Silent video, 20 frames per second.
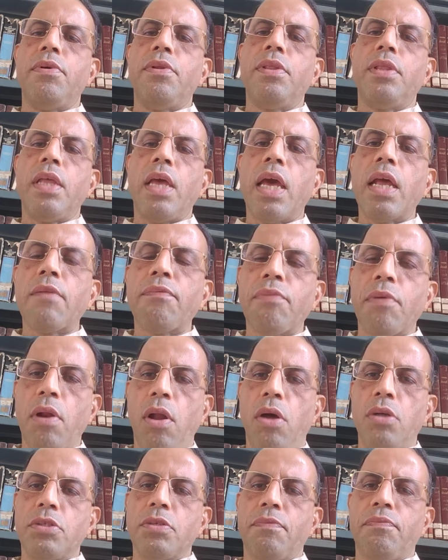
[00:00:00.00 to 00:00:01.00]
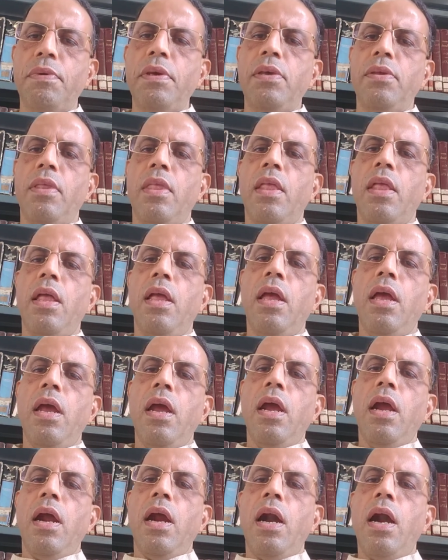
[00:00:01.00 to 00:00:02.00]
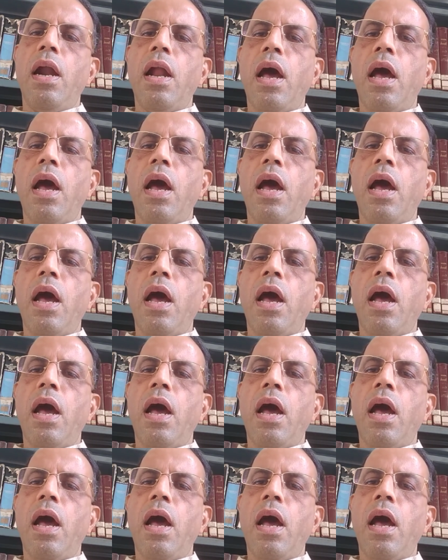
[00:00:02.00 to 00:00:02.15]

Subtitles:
their philosophy, and